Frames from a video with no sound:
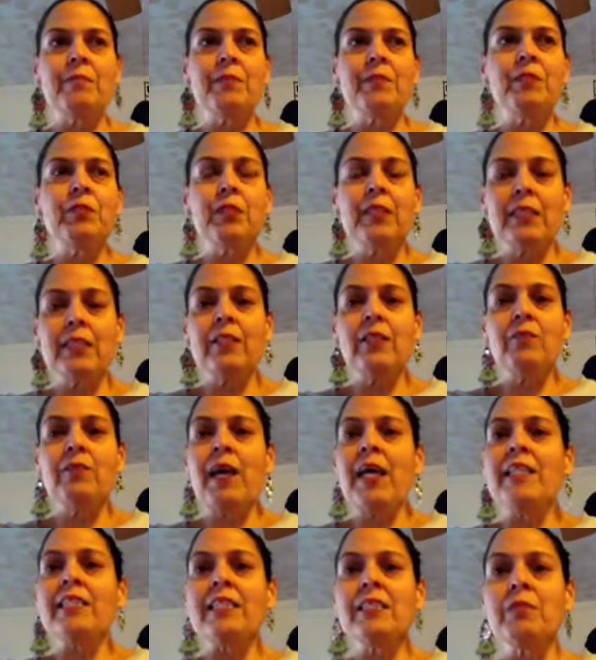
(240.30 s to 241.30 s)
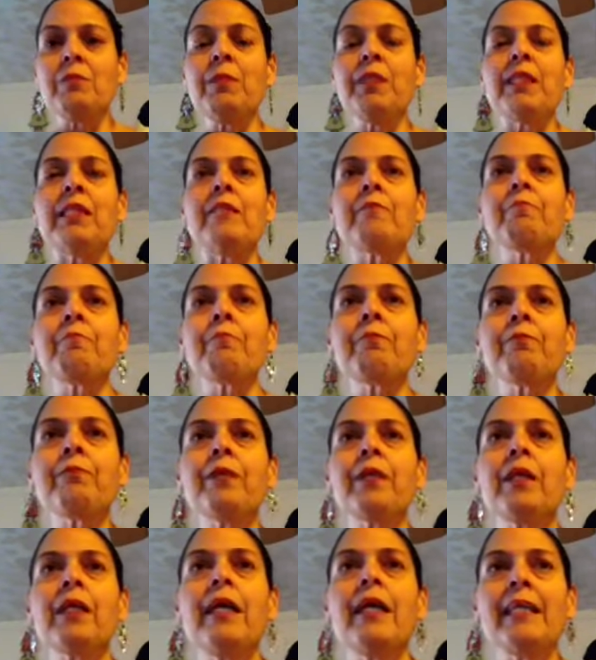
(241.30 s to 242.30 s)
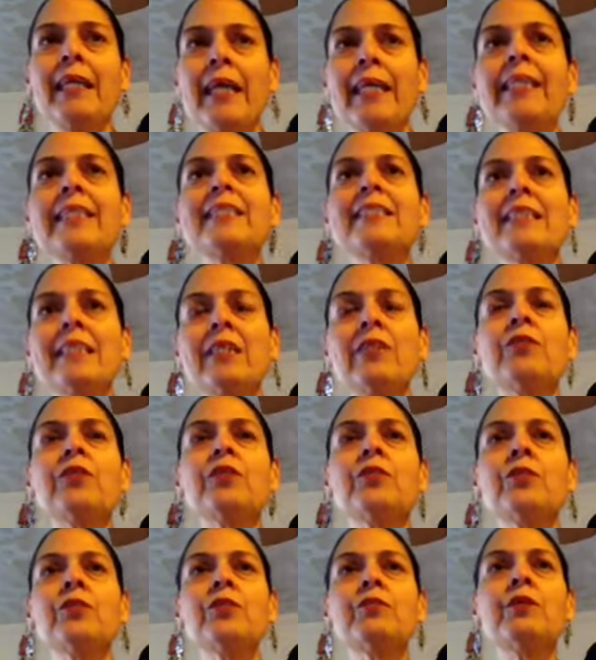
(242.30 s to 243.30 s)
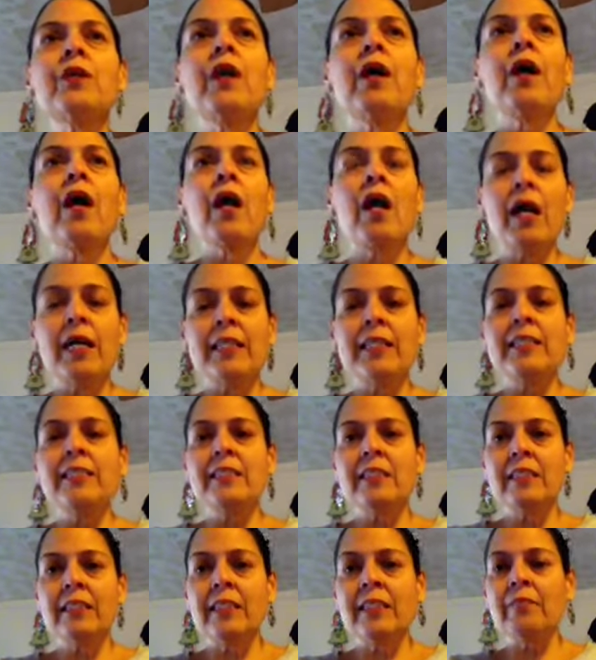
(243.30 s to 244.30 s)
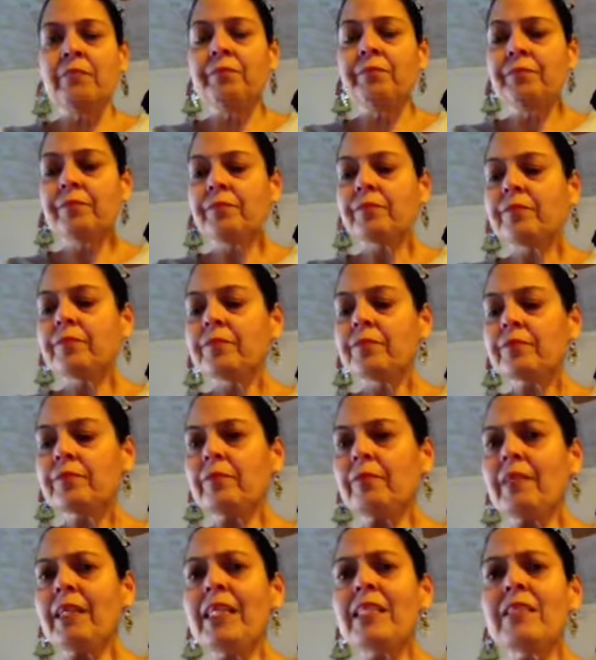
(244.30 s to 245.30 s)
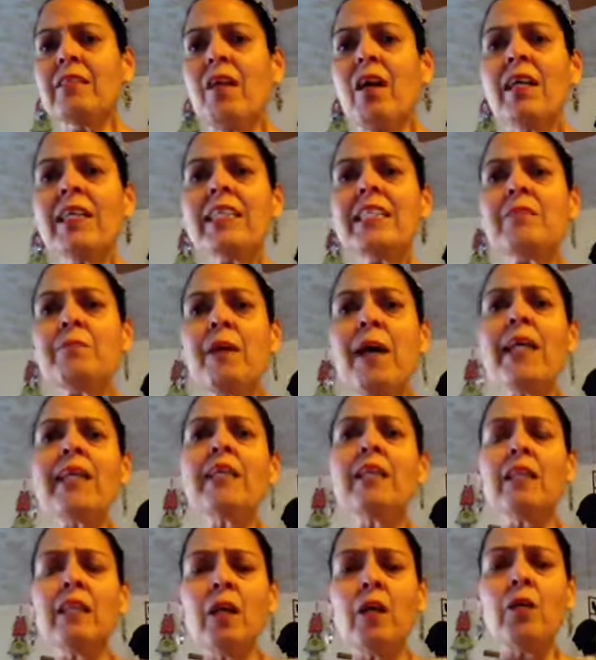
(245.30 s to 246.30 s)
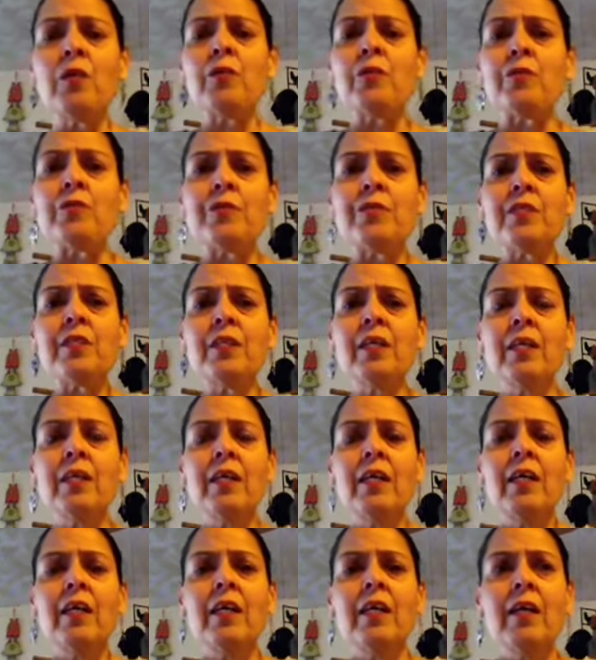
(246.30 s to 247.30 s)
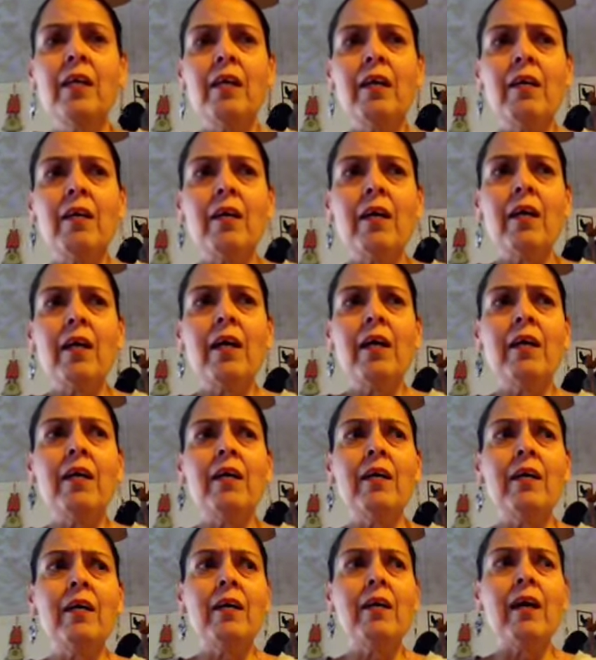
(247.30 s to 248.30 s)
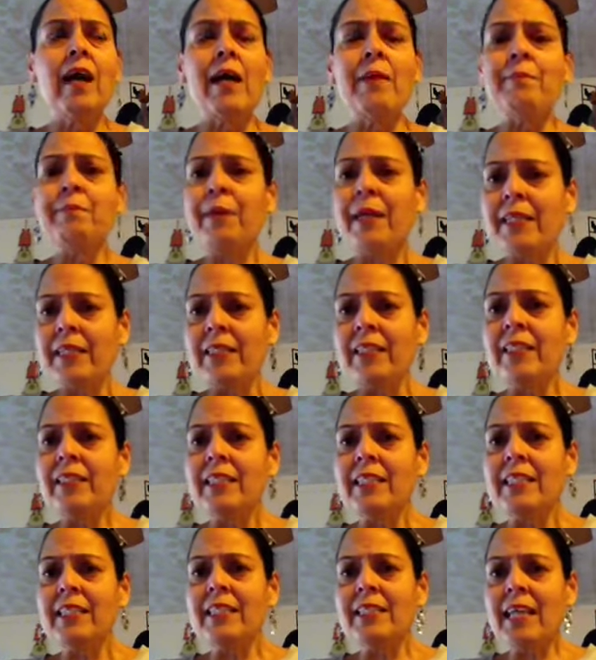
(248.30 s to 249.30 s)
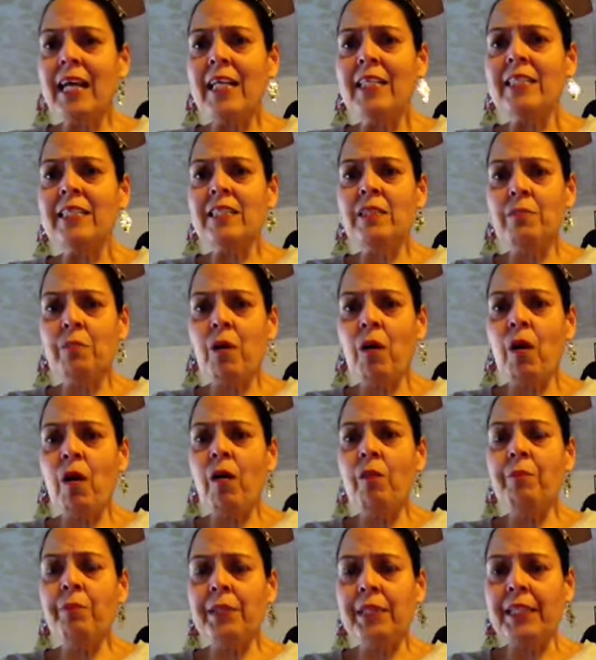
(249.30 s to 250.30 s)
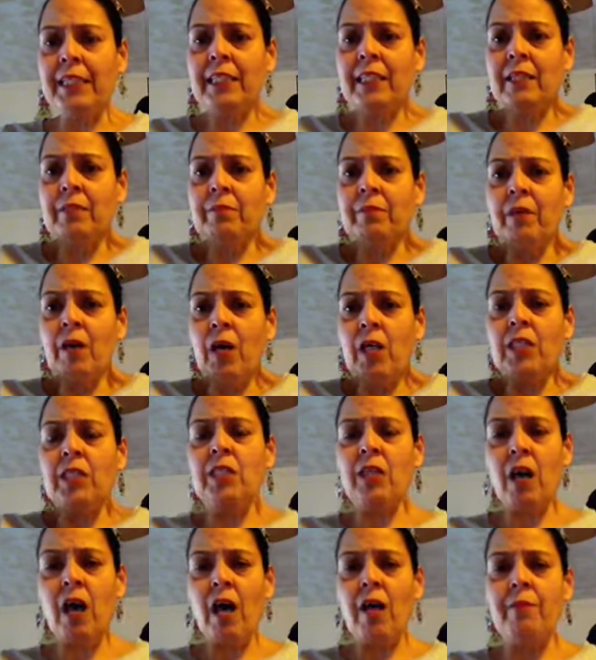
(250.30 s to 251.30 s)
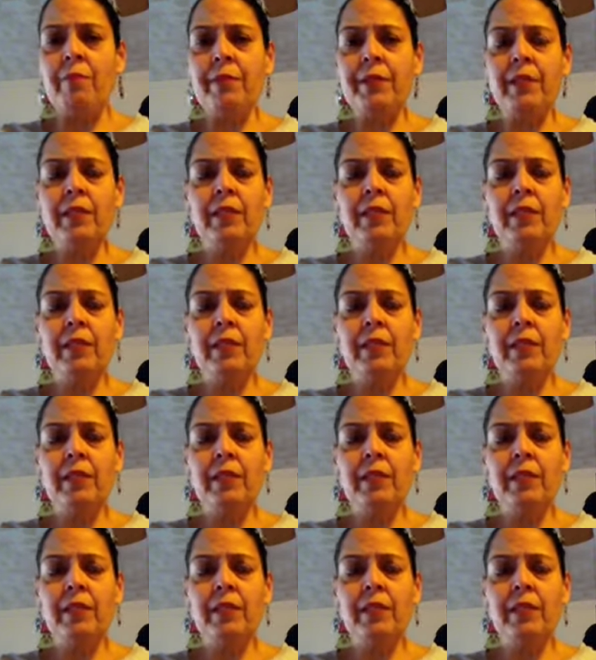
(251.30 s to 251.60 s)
but you can. You've asked me, and I can tell you honestly, as long as my clothes, uh, I'm basically a size small, medium on top,